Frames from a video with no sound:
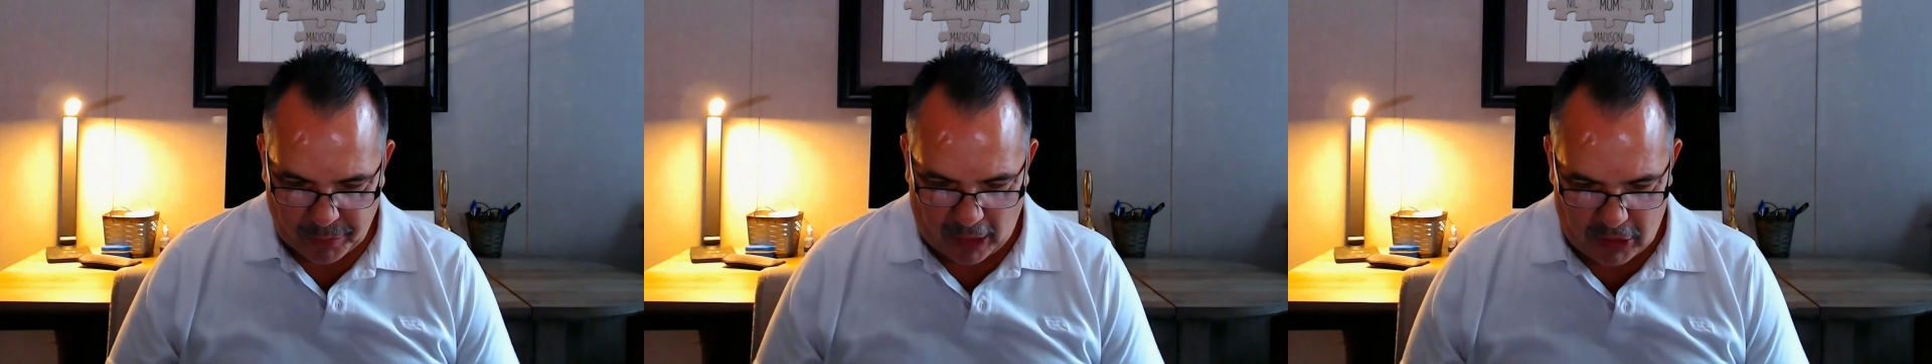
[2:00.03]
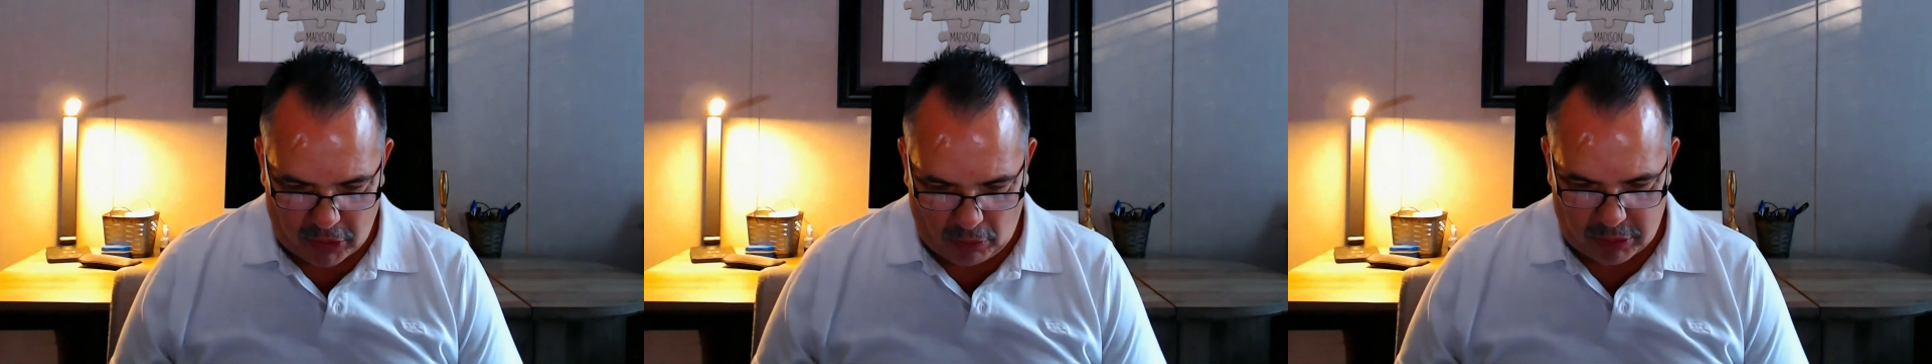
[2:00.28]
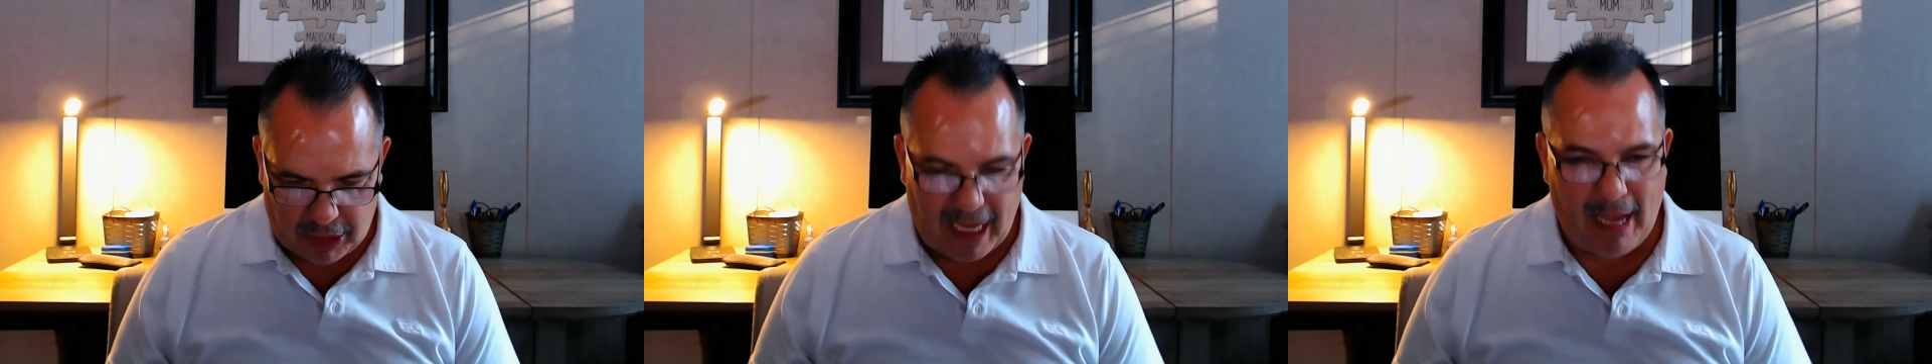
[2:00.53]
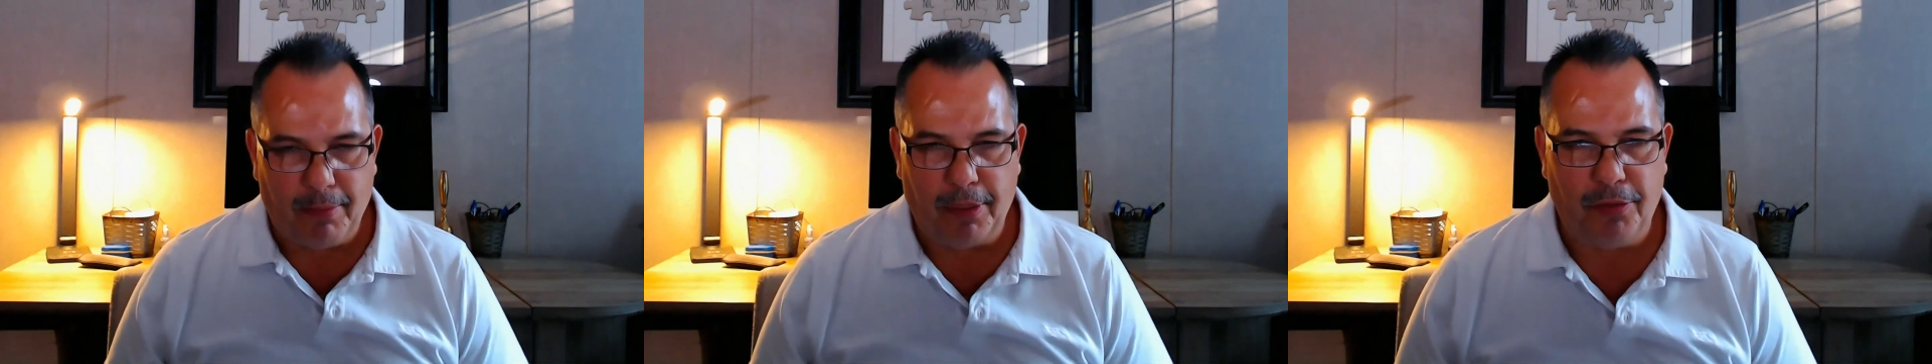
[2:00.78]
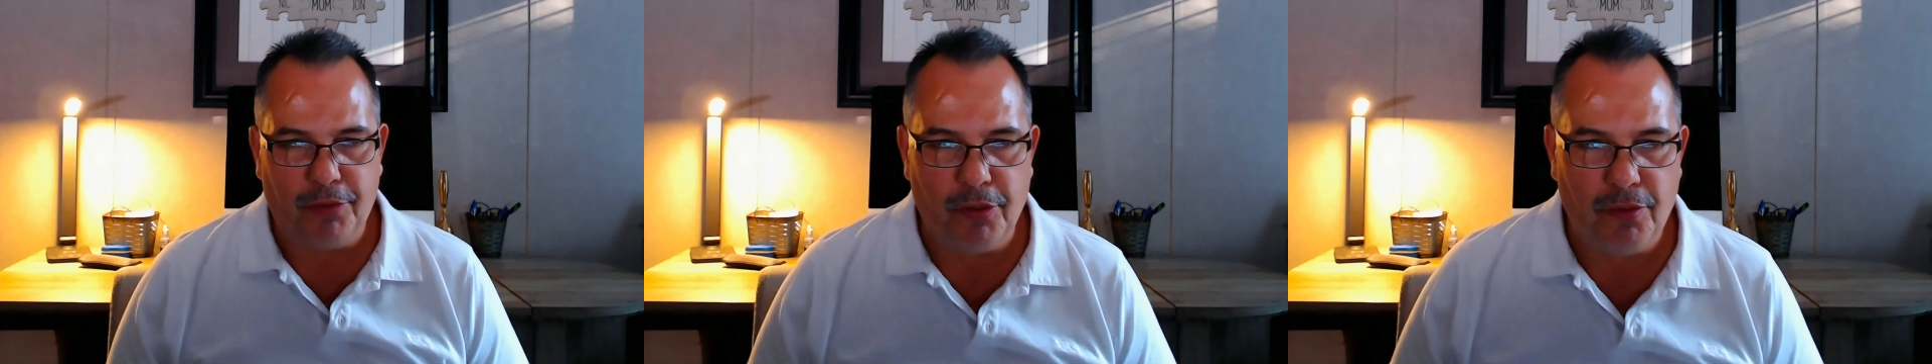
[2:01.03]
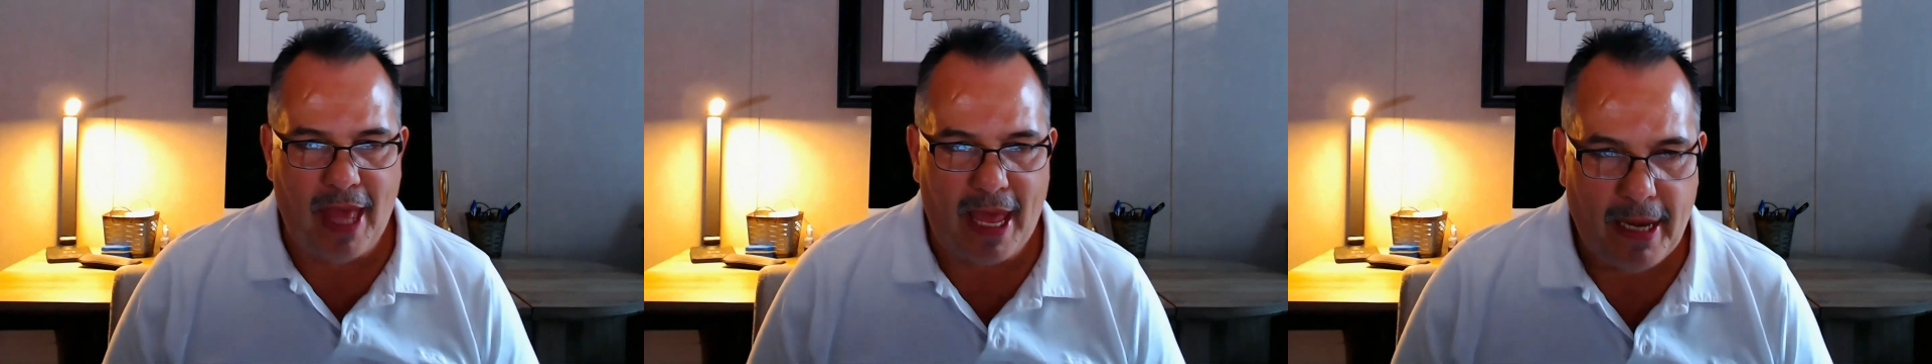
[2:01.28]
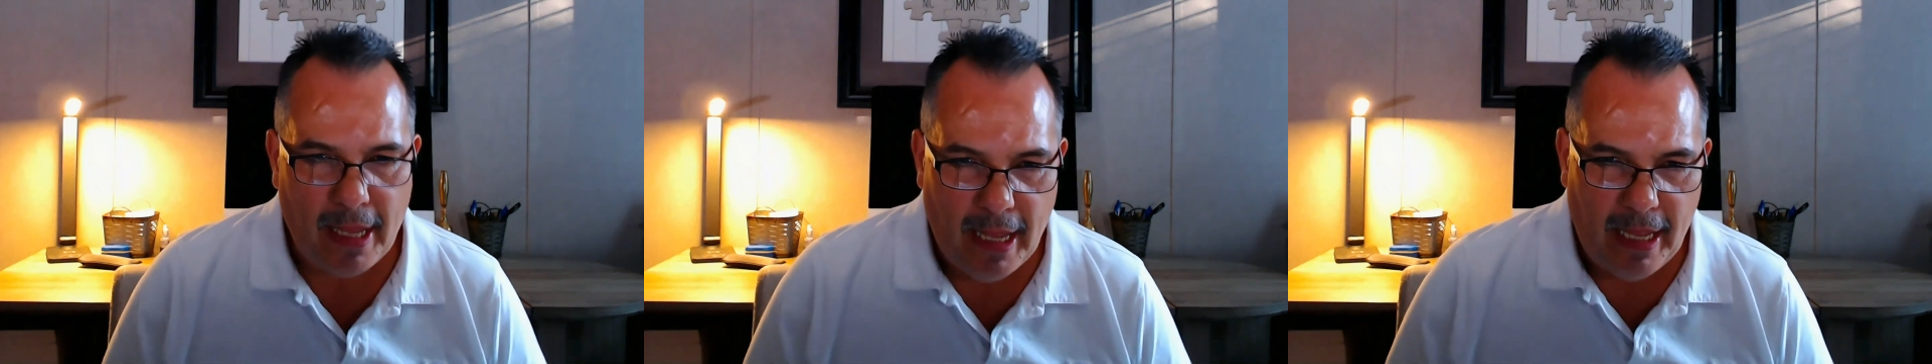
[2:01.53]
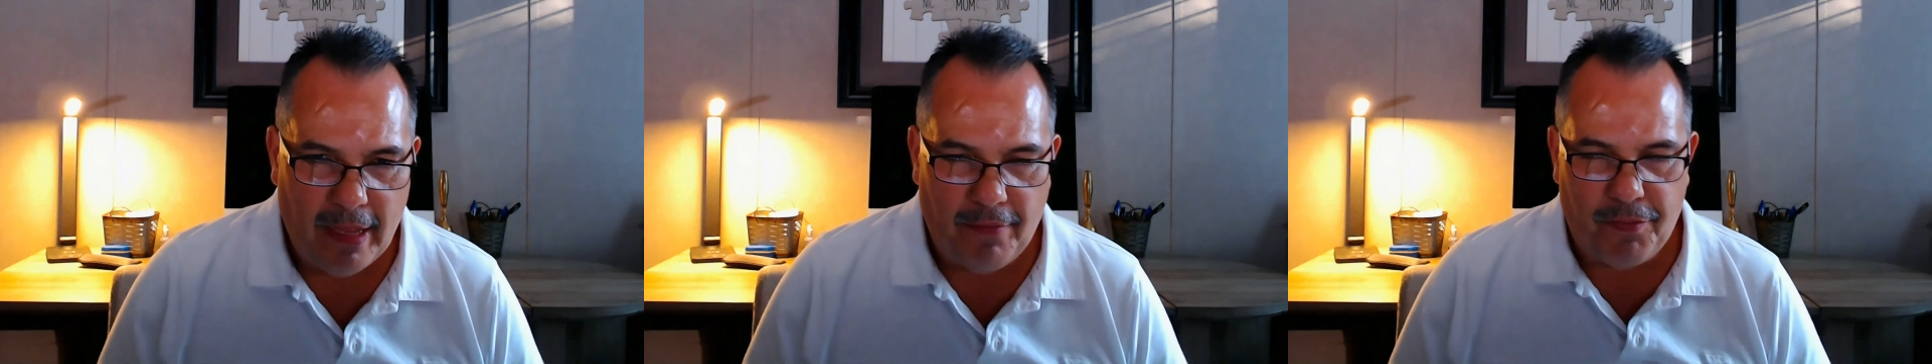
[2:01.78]
And so today I'm going to do that.
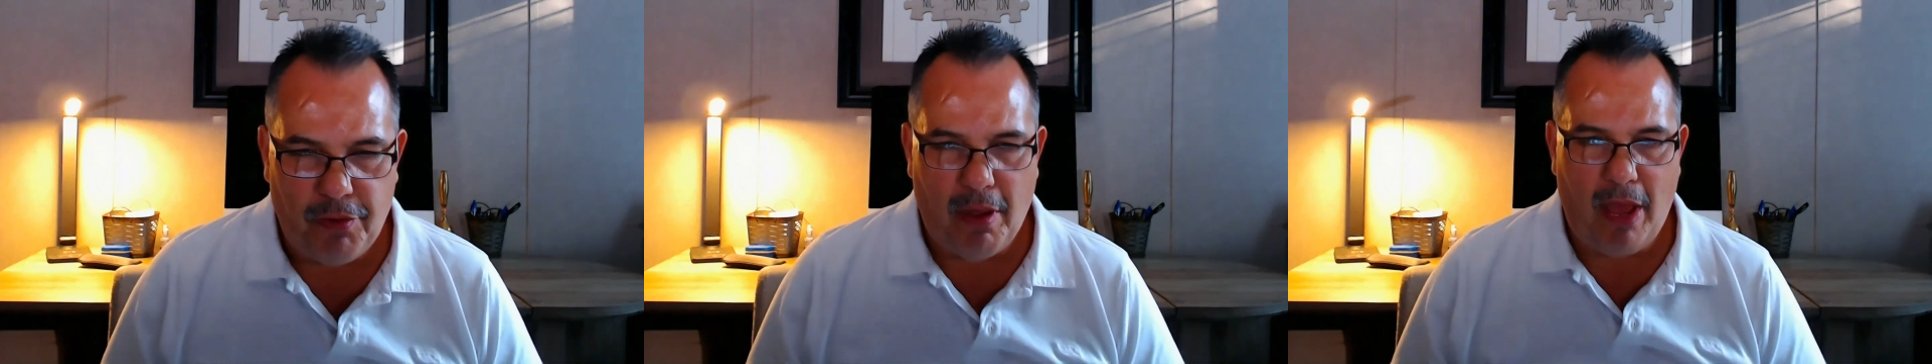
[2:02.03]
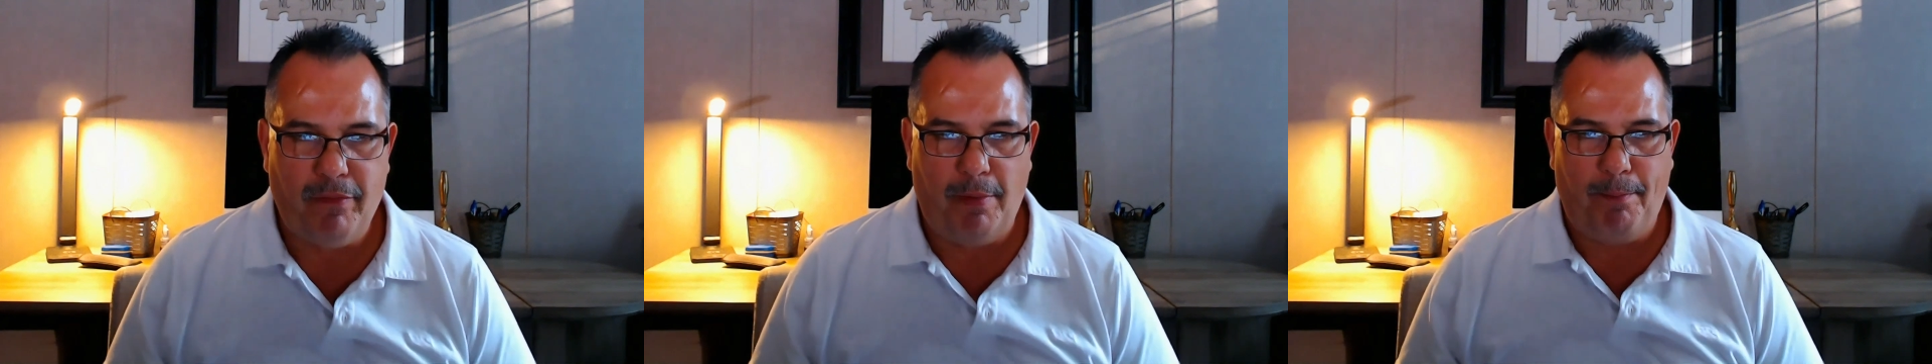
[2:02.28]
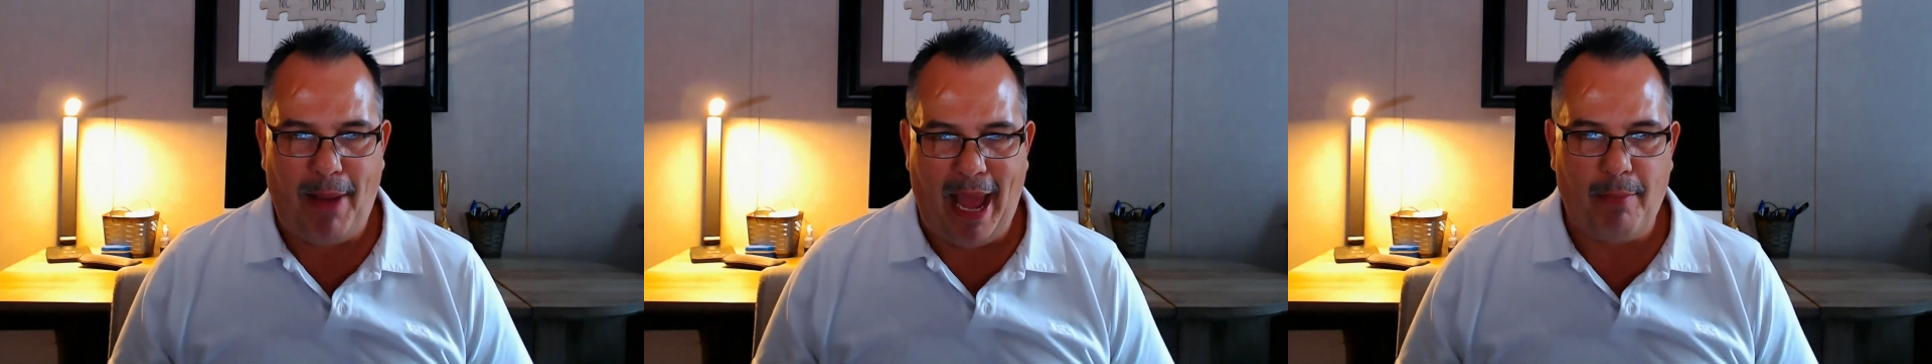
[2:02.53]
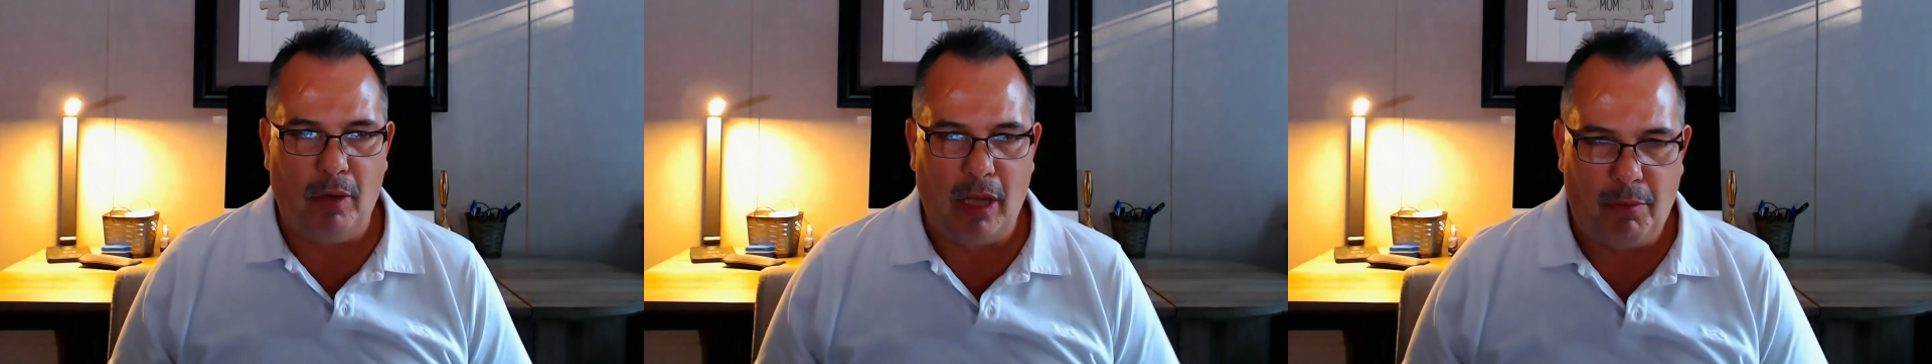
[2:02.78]
If you have a Bible,